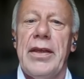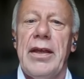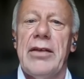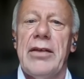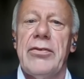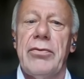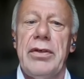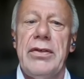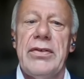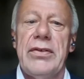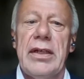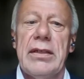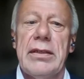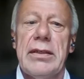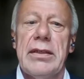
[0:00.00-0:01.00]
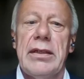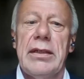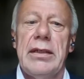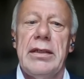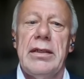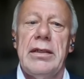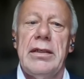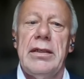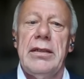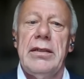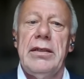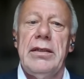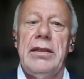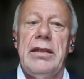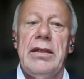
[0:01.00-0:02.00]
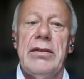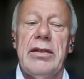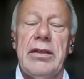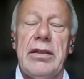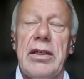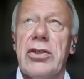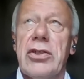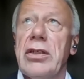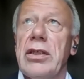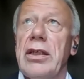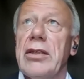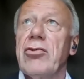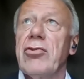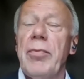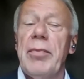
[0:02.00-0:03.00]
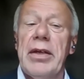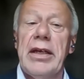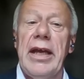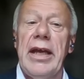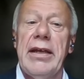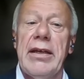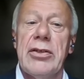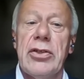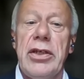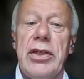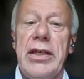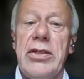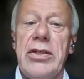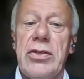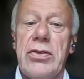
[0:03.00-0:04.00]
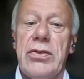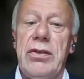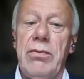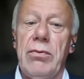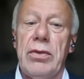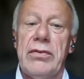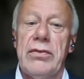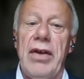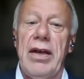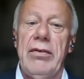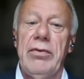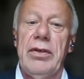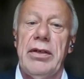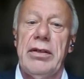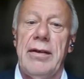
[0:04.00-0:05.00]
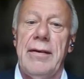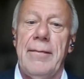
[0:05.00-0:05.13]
As a result, the International Atomic Energy Agency was founded,